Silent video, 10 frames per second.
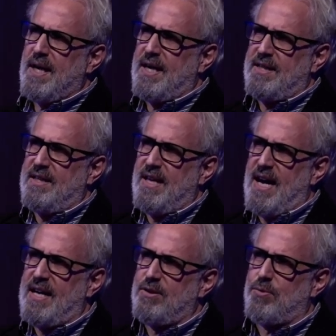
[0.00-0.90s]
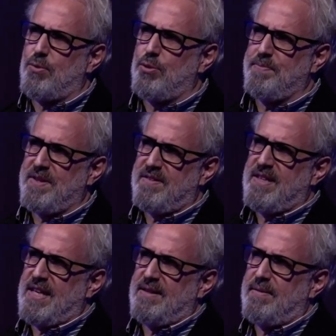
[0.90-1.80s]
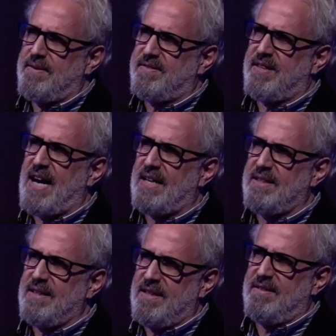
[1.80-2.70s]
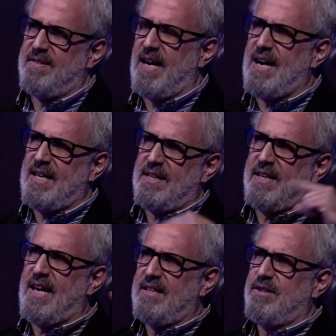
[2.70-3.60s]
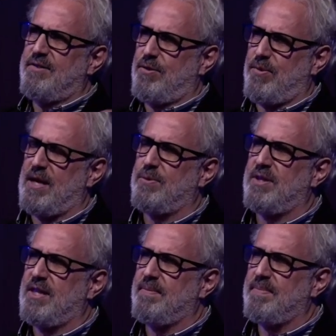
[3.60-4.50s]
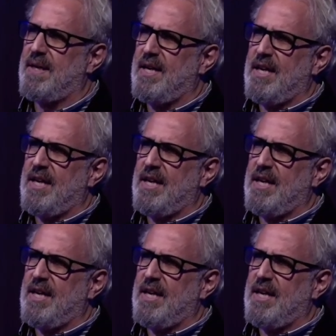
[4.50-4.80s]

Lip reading: and in the other room, his dead son is lying, candles around him,